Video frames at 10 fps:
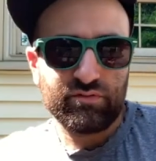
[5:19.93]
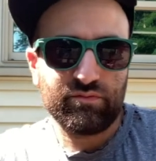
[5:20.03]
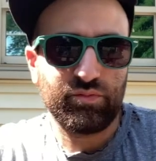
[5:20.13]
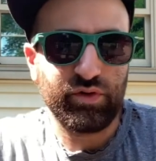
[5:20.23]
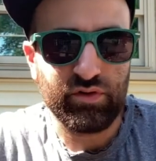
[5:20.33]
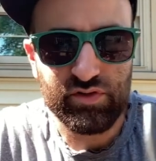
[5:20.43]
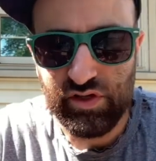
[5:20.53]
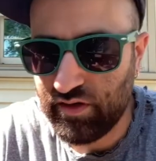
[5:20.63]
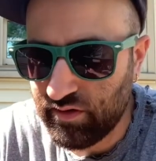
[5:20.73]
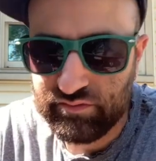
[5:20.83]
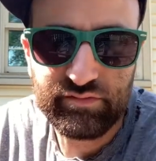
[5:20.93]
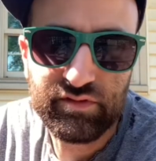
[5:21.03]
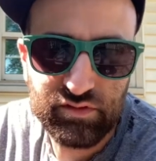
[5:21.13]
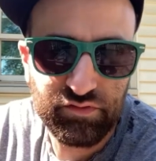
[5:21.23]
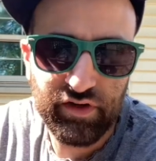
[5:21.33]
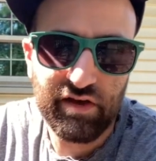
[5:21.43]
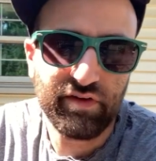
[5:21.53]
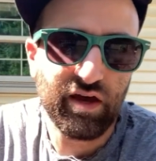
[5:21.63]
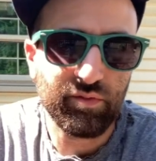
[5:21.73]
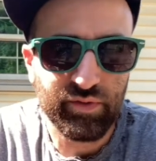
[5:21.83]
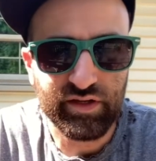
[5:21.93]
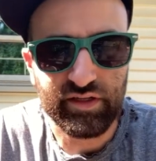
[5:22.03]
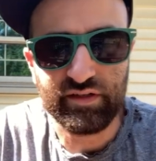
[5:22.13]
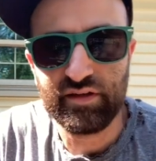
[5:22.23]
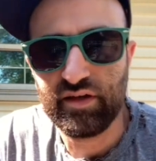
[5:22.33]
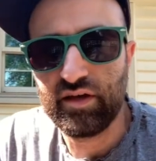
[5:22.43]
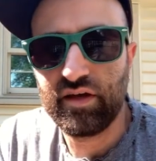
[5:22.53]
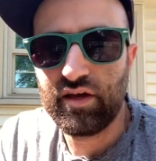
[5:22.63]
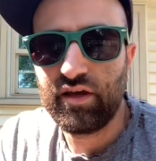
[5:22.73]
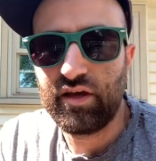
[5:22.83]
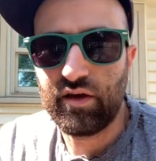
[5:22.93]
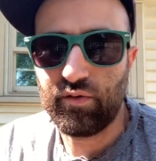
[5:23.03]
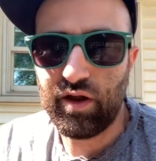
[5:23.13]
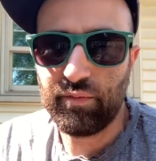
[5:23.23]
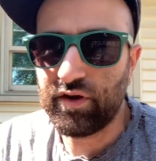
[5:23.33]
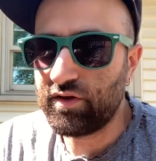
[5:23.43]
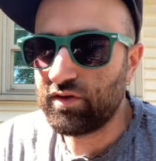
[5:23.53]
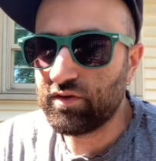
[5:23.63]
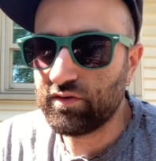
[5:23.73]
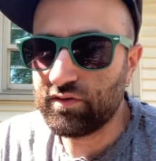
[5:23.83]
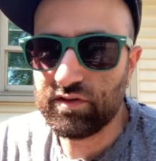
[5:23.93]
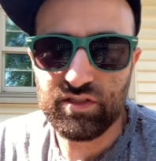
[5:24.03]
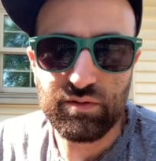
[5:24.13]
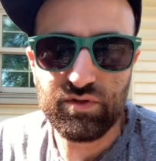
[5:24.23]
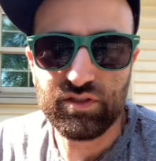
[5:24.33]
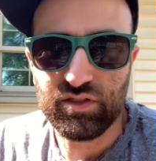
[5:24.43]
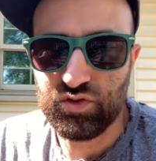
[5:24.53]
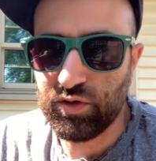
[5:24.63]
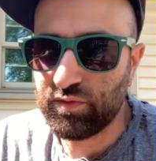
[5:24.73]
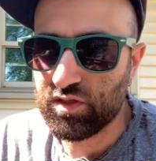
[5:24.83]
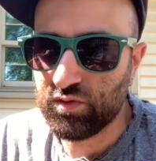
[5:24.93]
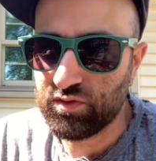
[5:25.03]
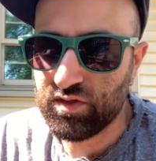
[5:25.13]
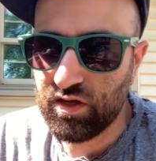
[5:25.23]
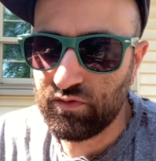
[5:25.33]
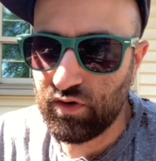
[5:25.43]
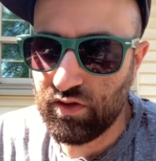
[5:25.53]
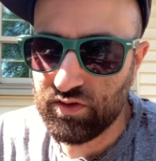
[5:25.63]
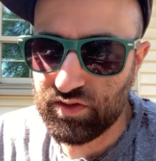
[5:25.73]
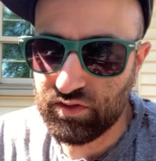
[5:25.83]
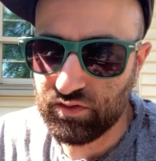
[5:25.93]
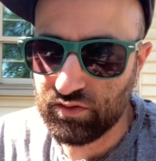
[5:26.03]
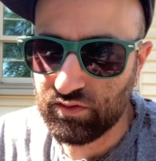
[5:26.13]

pruners here, a little 5-gallon bucket. What I'm gonna do is I'm just gonna trim these roots off while they're still